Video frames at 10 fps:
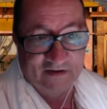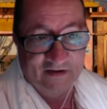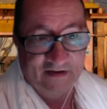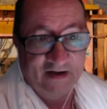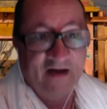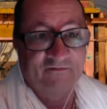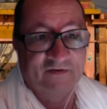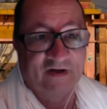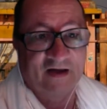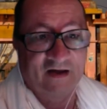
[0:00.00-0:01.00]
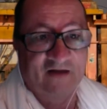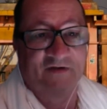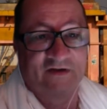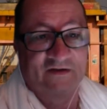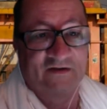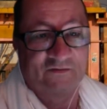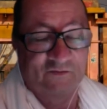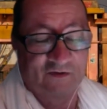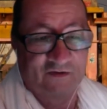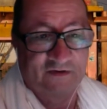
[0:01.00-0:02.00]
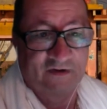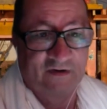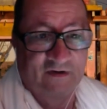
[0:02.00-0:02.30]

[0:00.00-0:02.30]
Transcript: Never, ever in this world